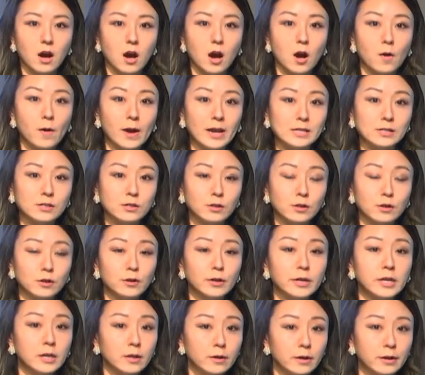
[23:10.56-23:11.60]
All right, so you're
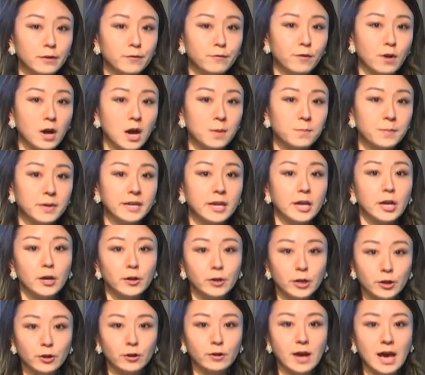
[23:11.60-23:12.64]
hearing from
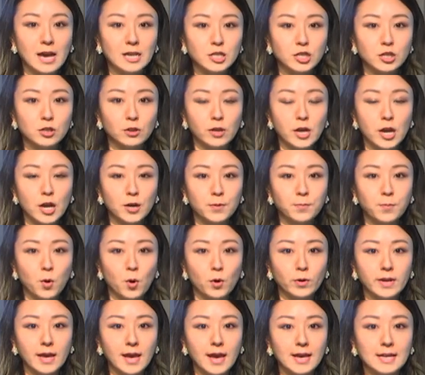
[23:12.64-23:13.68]
McCarran International
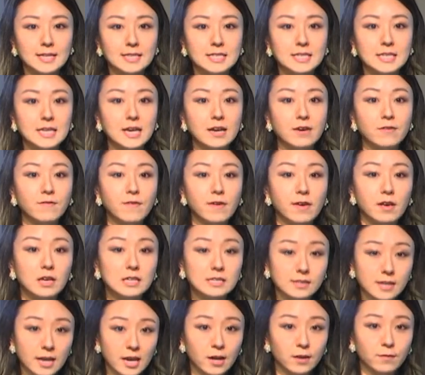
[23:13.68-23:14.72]
Airport and
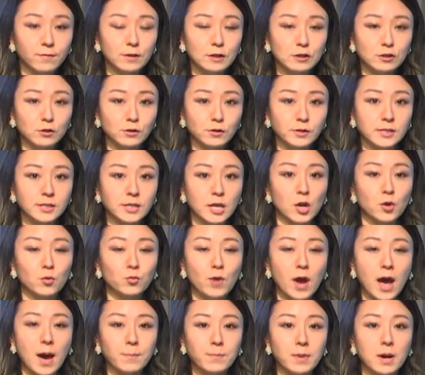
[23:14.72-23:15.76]
TSA officials as they
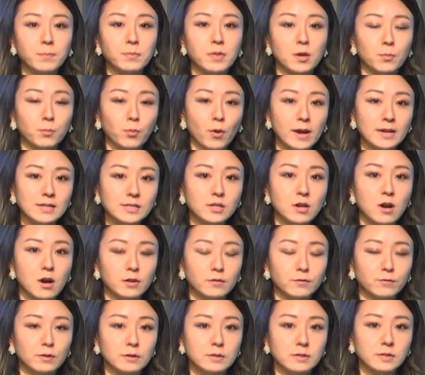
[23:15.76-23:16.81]
wrap up their press
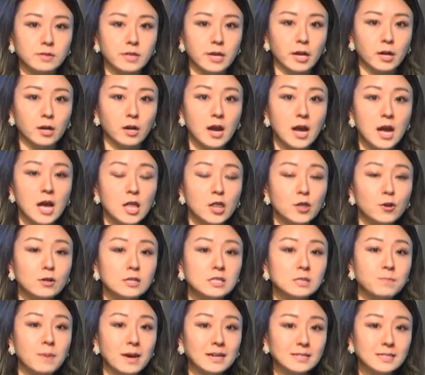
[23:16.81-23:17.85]
conference there. They're
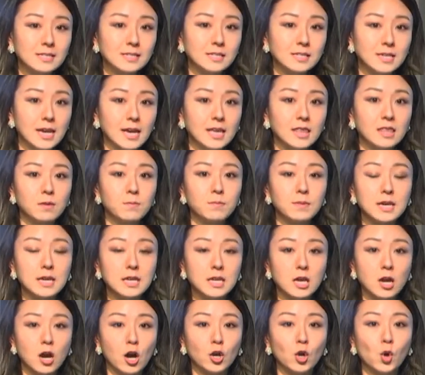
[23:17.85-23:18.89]
expected to take the
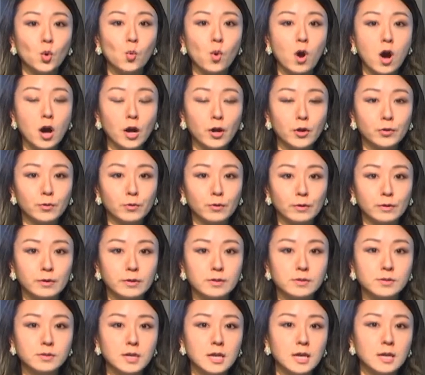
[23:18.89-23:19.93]
media on a walkthrough to
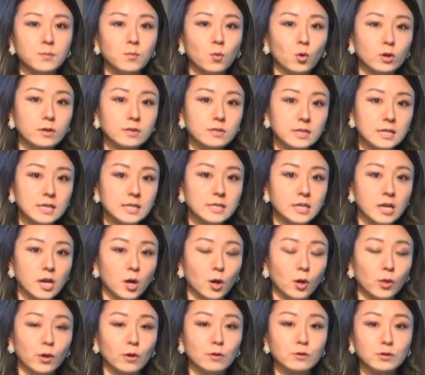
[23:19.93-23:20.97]
see in more
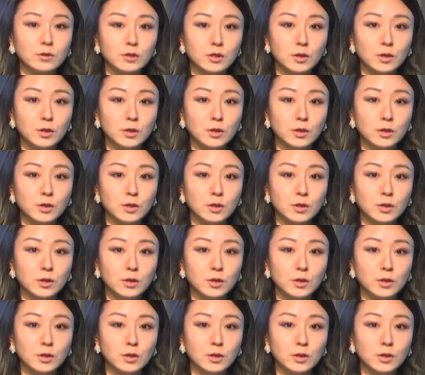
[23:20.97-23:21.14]
detail those